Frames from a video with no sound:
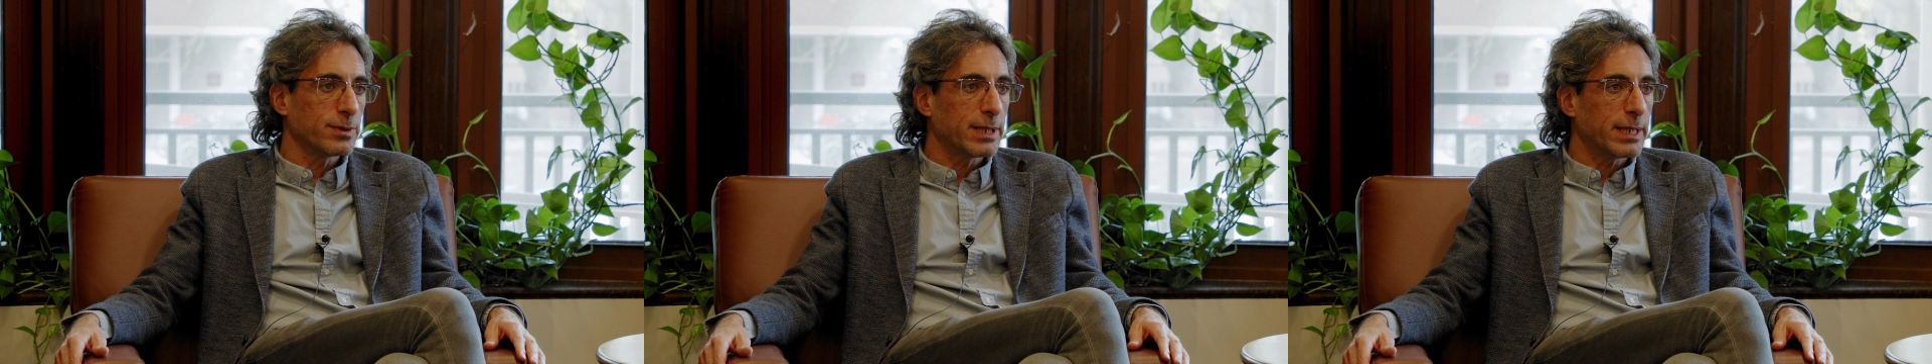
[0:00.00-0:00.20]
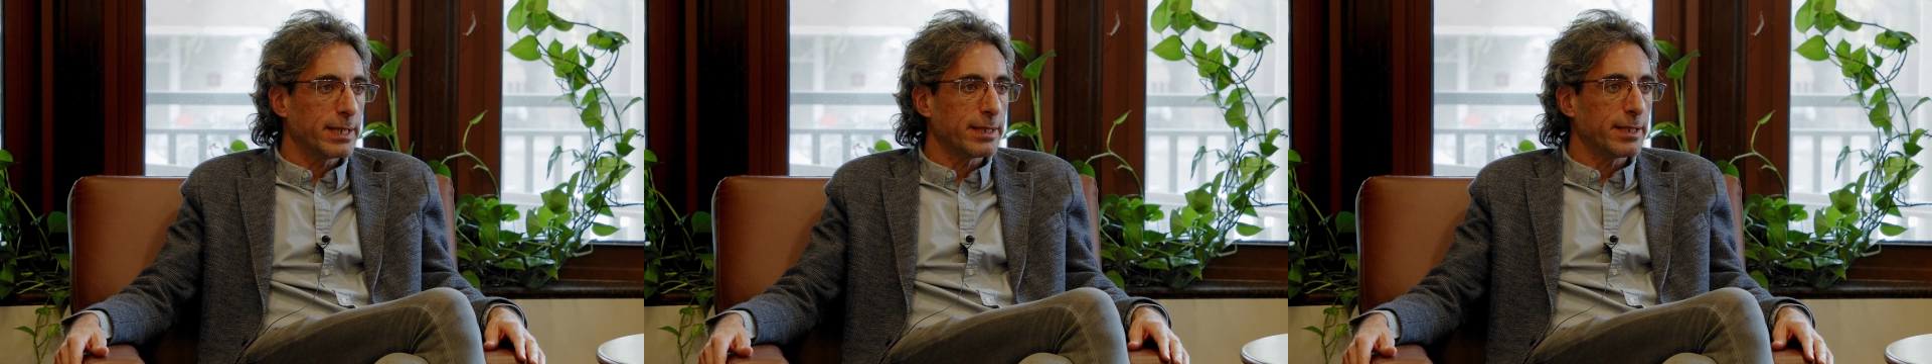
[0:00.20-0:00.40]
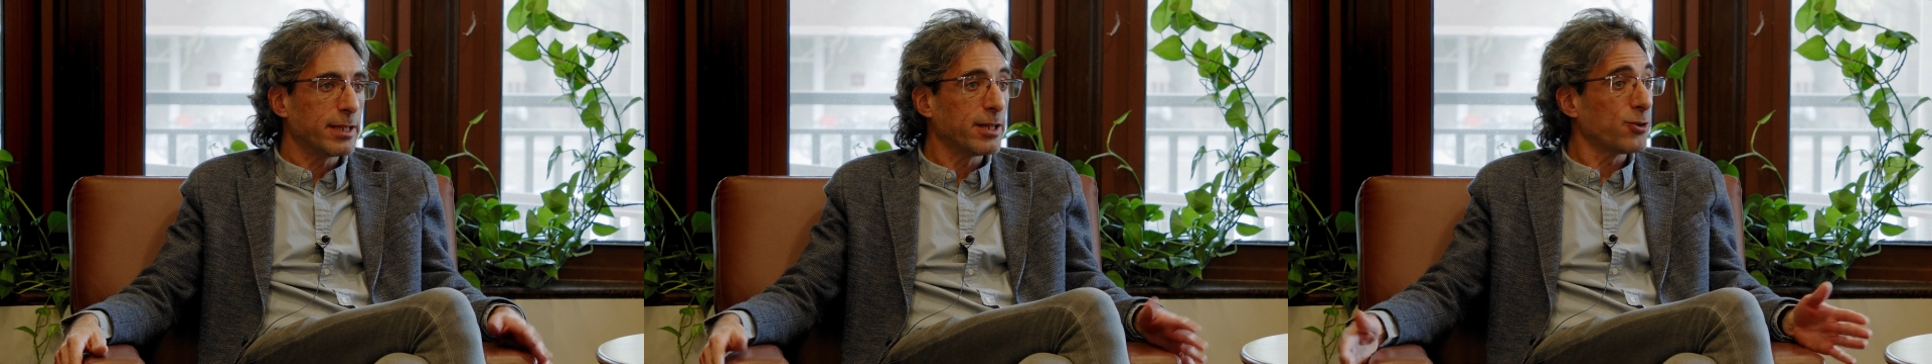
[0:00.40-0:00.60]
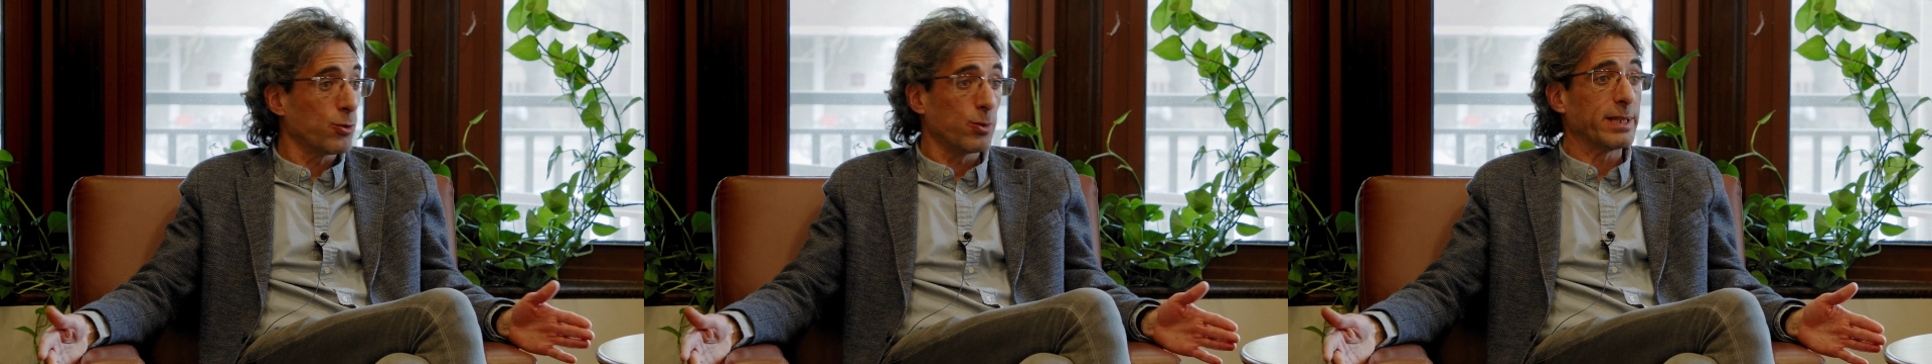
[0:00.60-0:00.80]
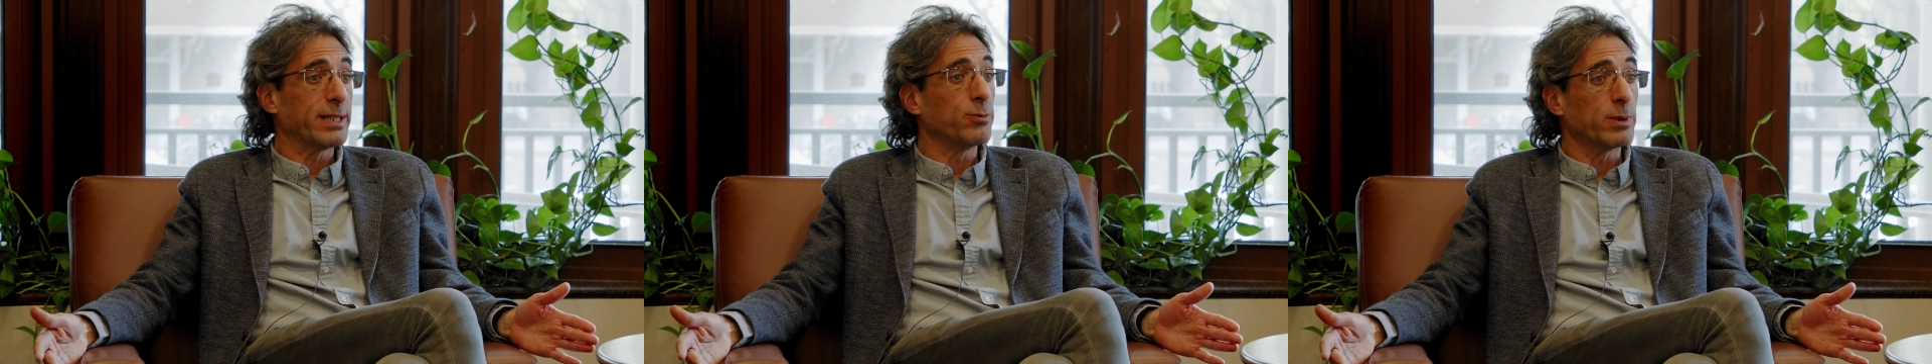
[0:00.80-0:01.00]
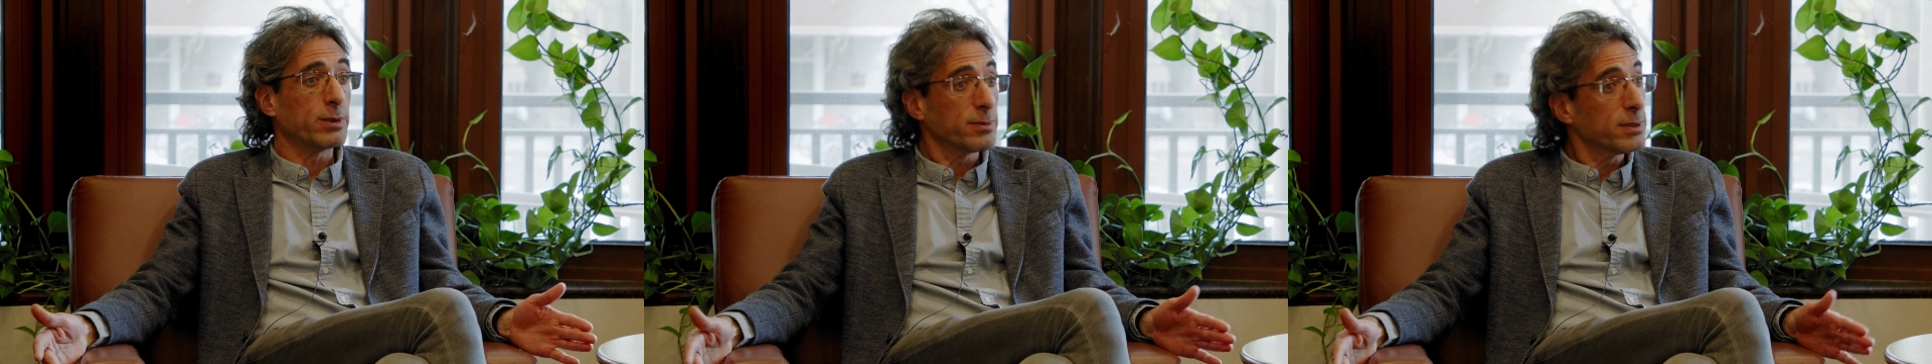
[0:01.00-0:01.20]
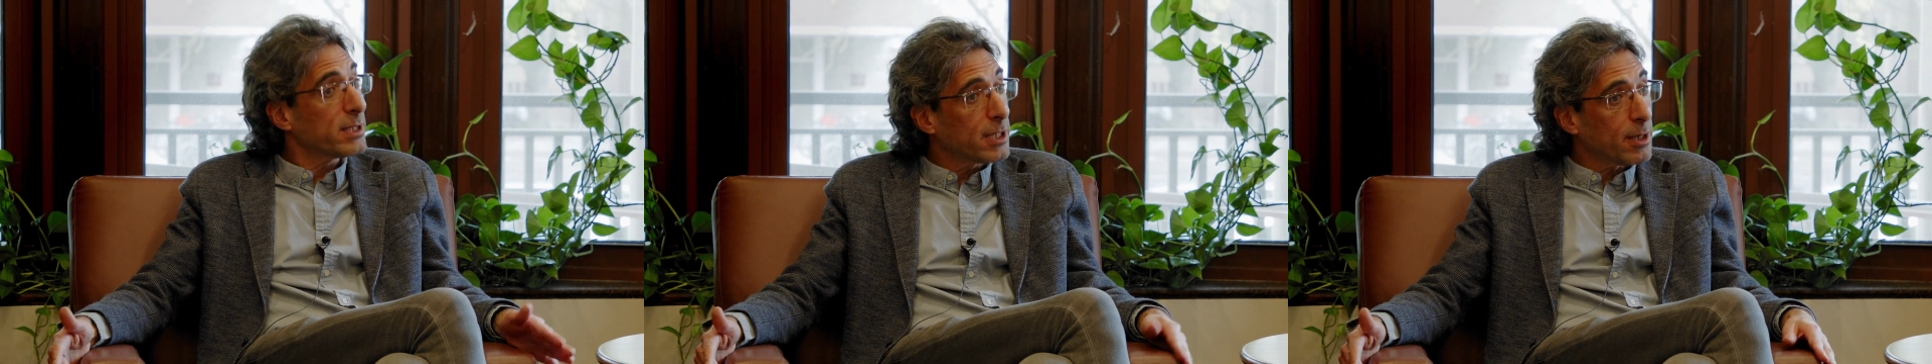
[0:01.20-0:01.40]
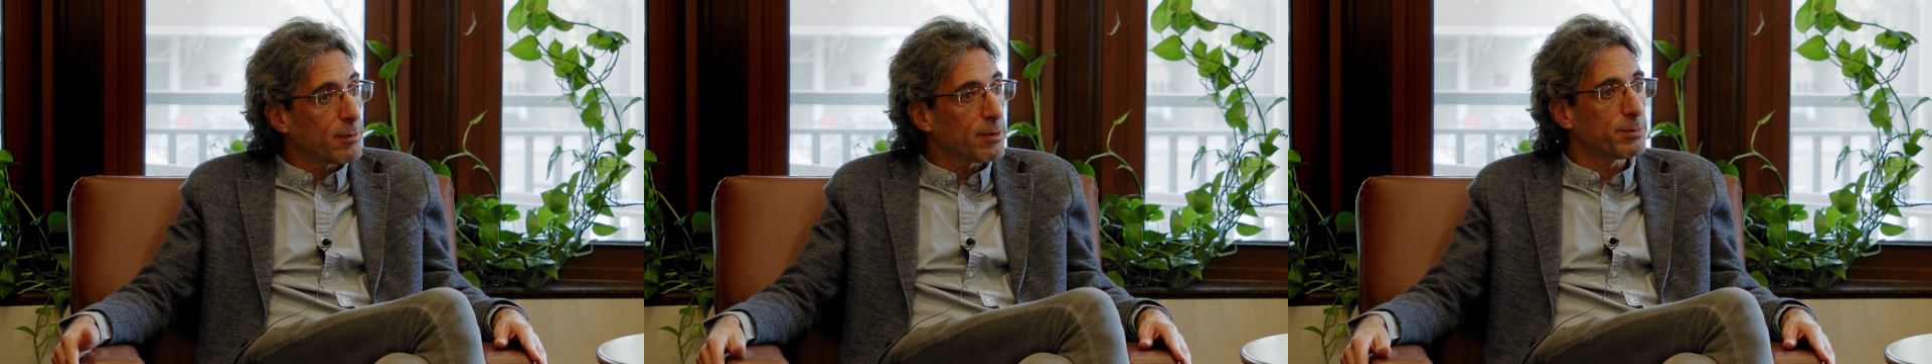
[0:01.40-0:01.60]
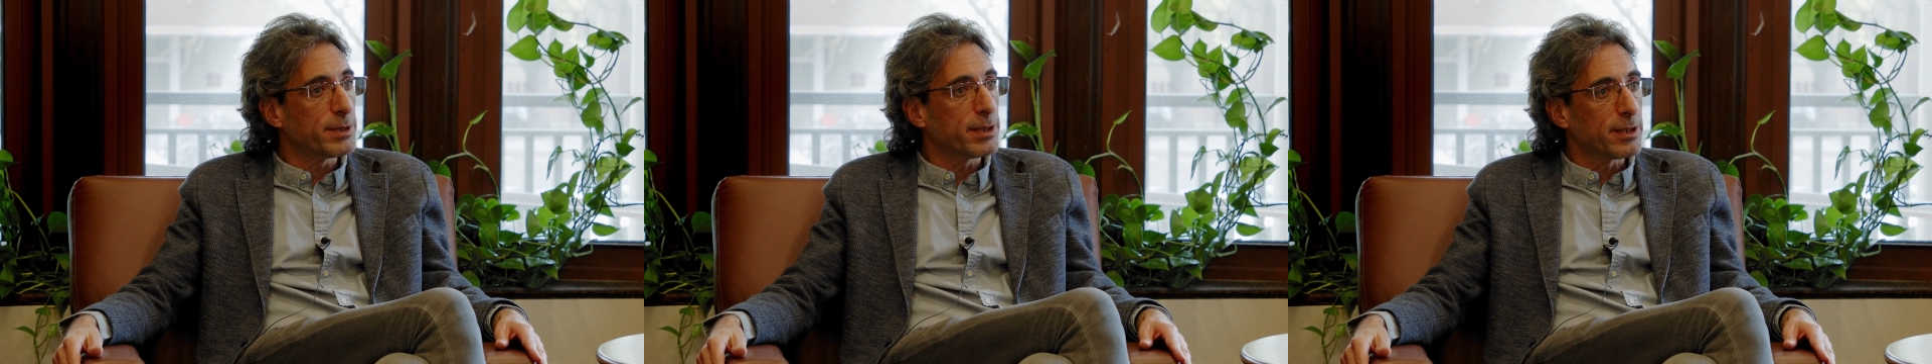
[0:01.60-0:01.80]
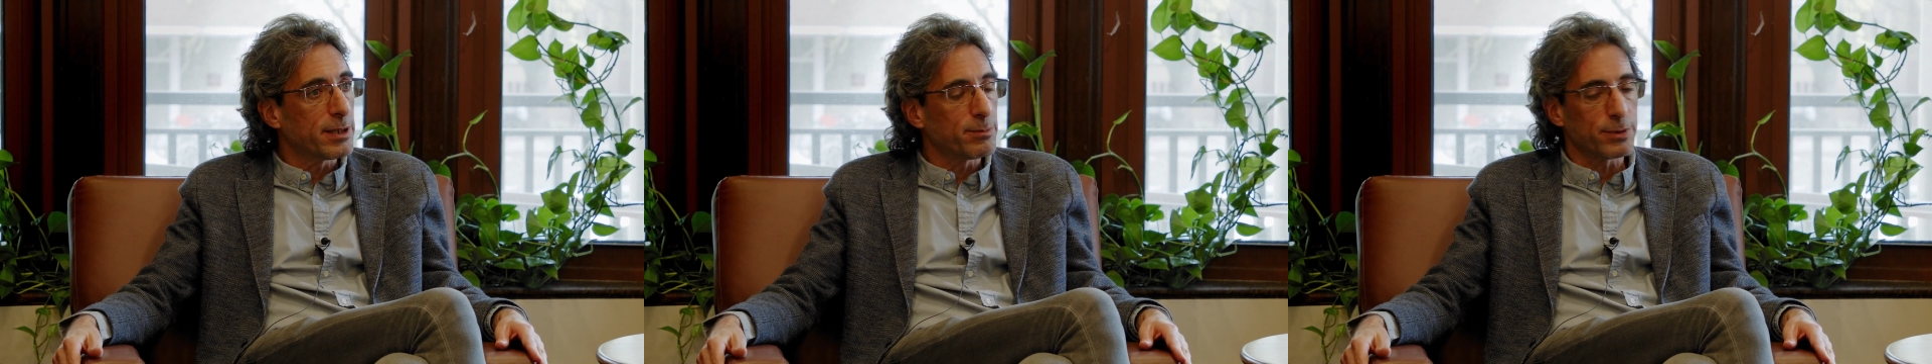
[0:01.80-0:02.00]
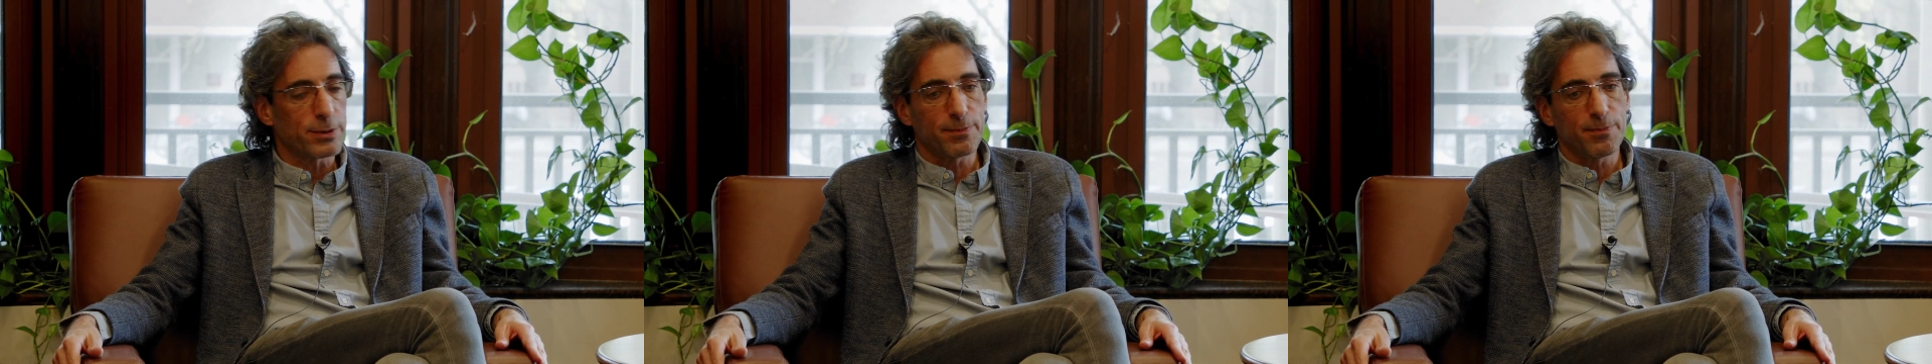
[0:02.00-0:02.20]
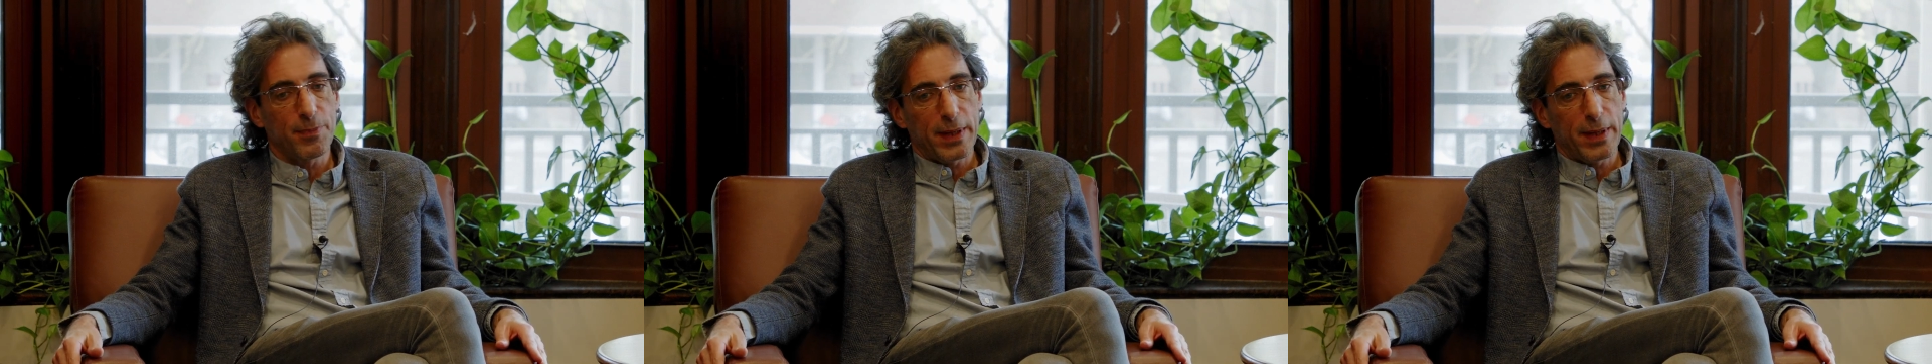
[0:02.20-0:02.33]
Okay. And I don't know anyone who can come up with a number.